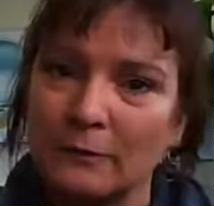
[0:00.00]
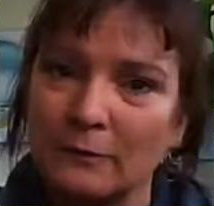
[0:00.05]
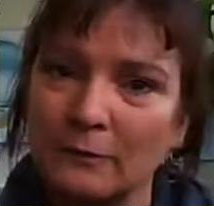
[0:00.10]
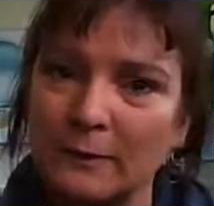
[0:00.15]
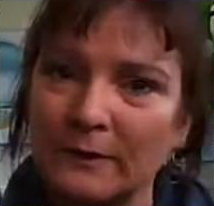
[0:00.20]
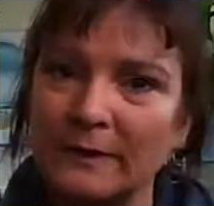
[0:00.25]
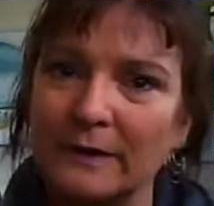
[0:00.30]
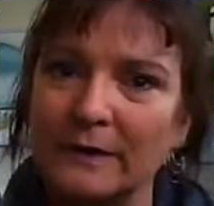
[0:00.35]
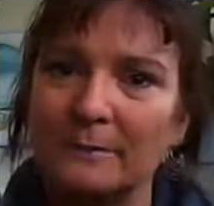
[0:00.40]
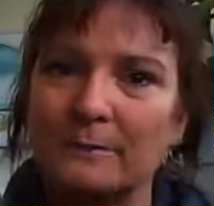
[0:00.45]
And
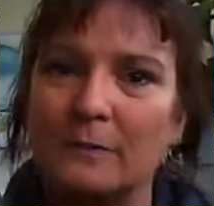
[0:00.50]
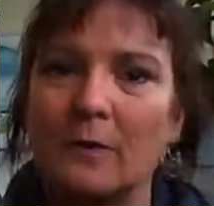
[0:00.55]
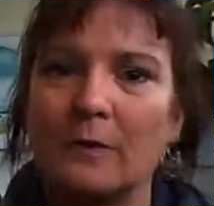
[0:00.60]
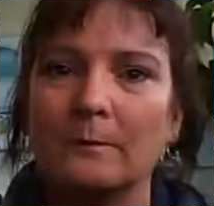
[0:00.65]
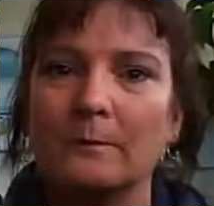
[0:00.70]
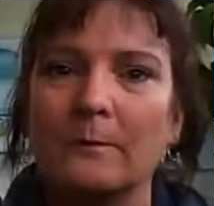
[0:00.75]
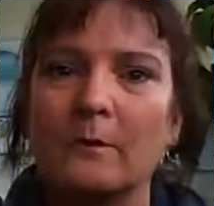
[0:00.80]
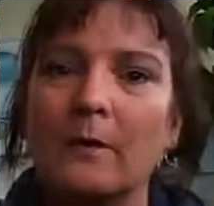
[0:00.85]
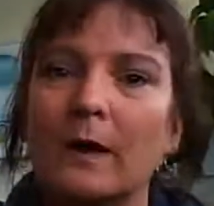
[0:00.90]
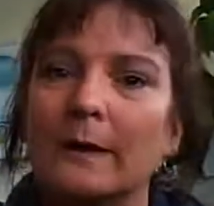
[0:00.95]
that is a
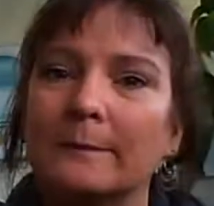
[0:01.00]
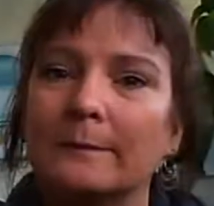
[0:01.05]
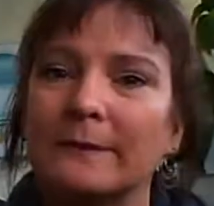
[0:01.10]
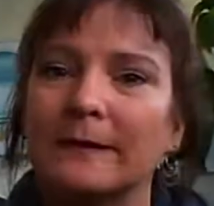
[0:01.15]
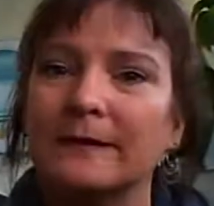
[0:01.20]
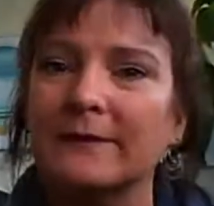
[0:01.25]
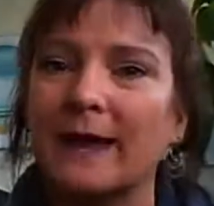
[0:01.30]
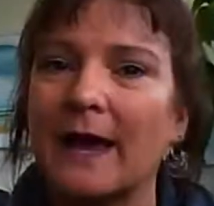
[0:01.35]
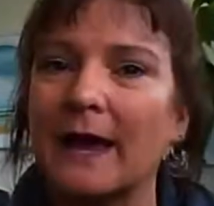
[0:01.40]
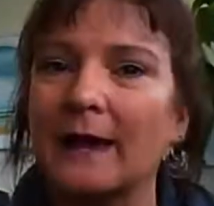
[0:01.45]
really
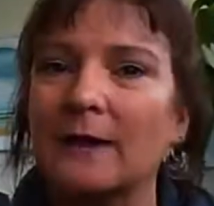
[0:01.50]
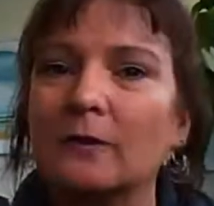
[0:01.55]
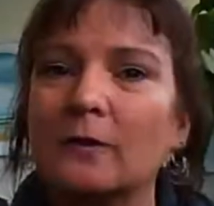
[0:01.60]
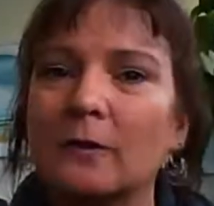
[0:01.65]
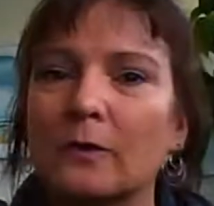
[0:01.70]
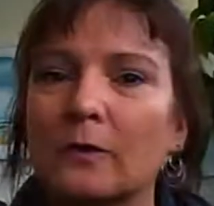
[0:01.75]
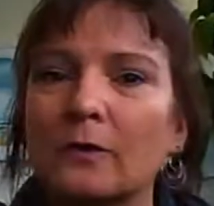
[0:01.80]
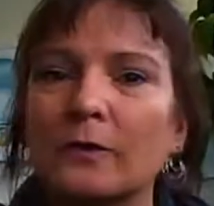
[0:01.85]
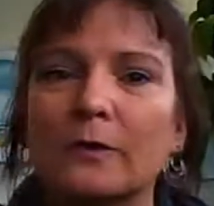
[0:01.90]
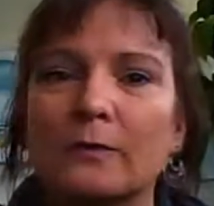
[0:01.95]
important point
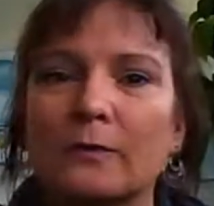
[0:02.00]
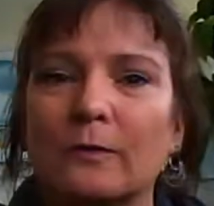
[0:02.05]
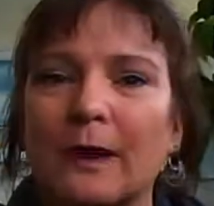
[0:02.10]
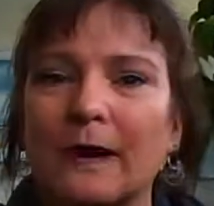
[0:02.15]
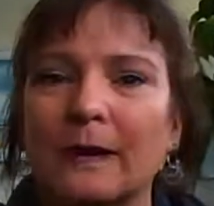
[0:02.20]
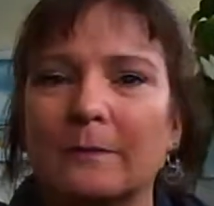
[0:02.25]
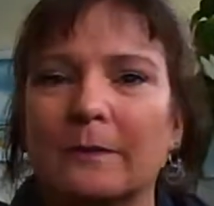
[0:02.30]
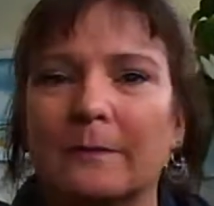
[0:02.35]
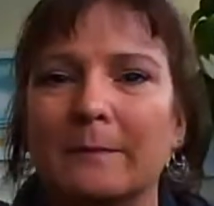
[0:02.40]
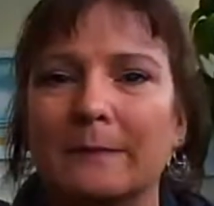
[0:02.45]
because I don't
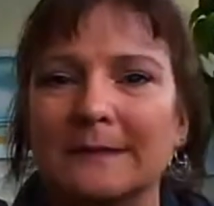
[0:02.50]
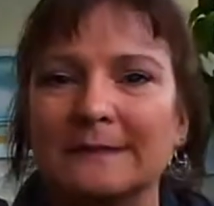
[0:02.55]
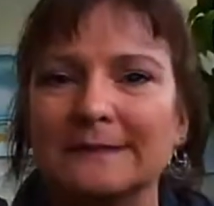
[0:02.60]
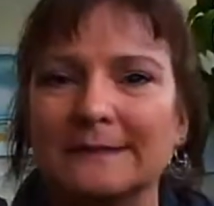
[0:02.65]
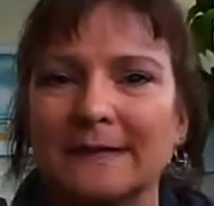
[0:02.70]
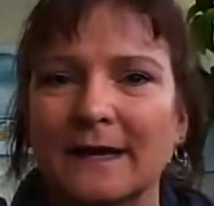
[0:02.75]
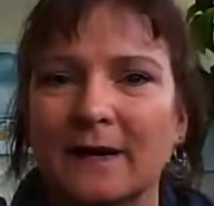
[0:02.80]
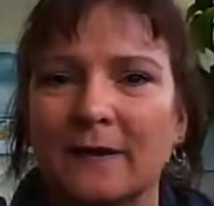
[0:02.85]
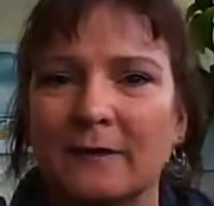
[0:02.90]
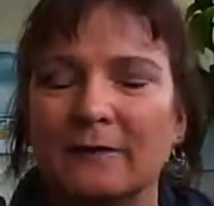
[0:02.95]
go to
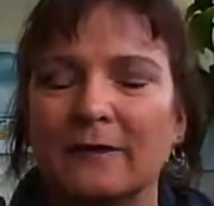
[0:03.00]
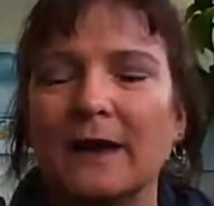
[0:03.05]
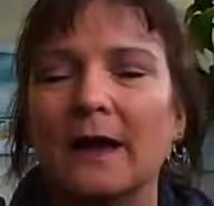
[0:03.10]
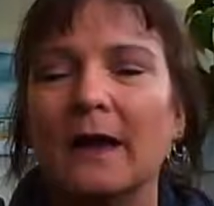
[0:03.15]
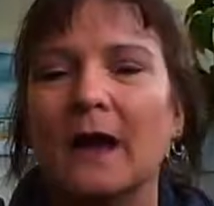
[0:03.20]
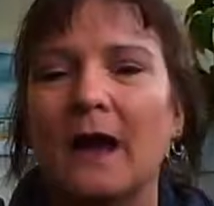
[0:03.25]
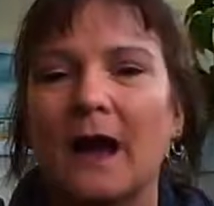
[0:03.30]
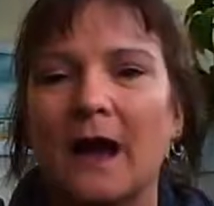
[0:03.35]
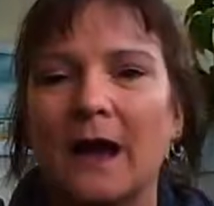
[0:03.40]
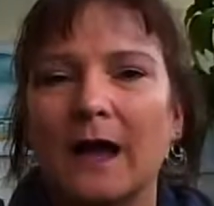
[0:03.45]
karate by
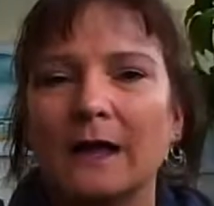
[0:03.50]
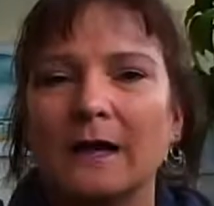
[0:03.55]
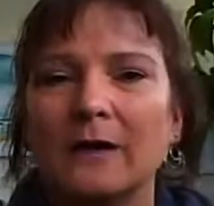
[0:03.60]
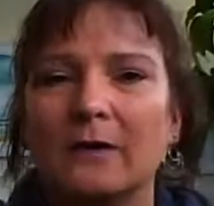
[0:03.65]
myself.